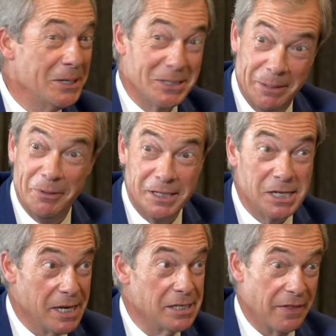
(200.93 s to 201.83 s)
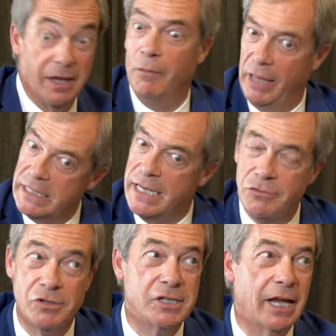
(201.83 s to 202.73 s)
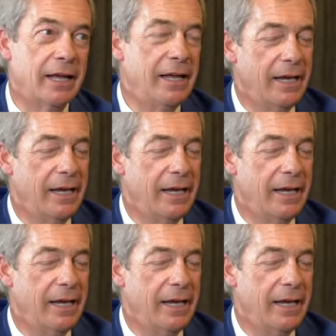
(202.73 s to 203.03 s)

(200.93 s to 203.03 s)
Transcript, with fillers: some of the things he says, I think, oh, well, that's interesting.